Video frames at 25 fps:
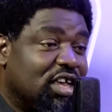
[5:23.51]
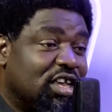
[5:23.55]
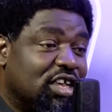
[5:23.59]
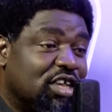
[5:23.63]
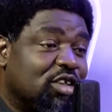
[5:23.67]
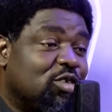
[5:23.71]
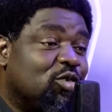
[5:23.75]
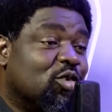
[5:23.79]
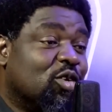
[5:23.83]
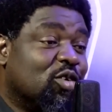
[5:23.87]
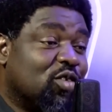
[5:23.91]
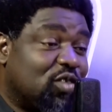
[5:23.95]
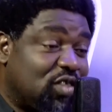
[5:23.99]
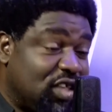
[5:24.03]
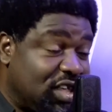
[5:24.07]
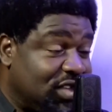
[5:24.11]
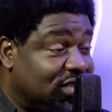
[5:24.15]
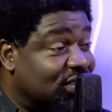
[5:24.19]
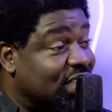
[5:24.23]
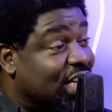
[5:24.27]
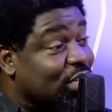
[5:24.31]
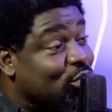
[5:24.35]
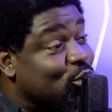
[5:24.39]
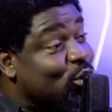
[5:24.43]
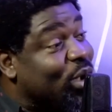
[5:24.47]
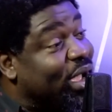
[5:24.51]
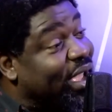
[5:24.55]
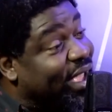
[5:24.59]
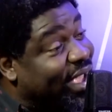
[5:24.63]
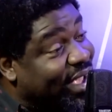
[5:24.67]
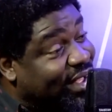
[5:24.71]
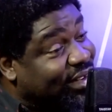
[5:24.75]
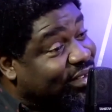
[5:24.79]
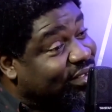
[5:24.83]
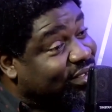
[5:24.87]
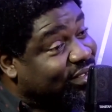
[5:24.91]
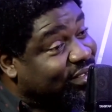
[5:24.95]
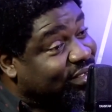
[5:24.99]
It just says that you are
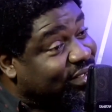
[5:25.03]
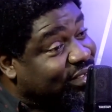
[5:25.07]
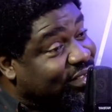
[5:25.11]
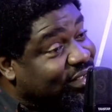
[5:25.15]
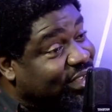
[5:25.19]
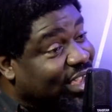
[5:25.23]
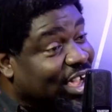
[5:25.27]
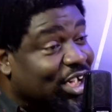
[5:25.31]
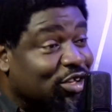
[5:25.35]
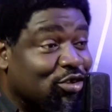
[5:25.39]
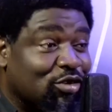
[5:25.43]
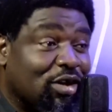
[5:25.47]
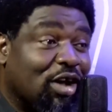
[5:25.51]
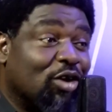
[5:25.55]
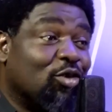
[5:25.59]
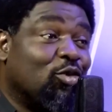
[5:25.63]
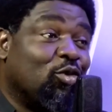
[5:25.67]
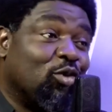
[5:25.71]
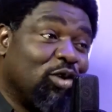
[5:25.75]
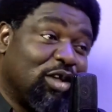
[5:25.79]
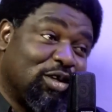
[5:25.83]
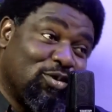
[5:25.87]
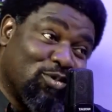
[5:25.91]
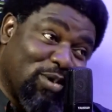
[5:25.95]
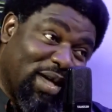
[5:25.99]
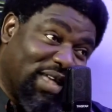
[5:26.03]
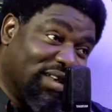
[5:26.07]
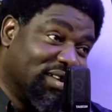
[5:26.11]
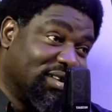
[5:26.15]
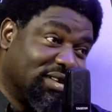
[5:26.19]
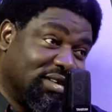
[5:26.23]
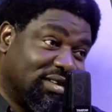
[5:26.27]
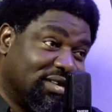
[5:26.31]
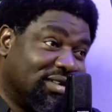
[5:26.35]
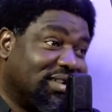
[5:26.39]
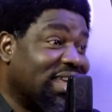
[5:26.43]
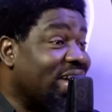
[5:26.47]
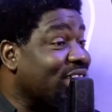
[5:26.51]
healthy and you are growing well.
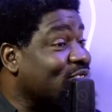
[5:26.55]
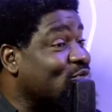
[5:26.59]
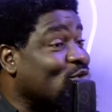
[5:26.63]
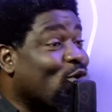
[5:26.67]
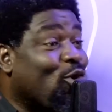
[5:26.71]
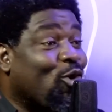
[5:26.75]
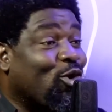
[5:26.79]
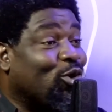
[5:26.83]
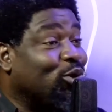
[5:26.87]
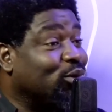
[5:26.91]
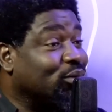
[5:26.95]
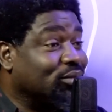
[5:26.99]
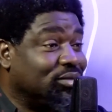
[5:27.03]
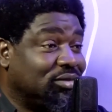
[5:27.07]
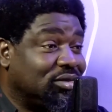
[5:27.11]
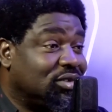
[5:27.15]
That's all.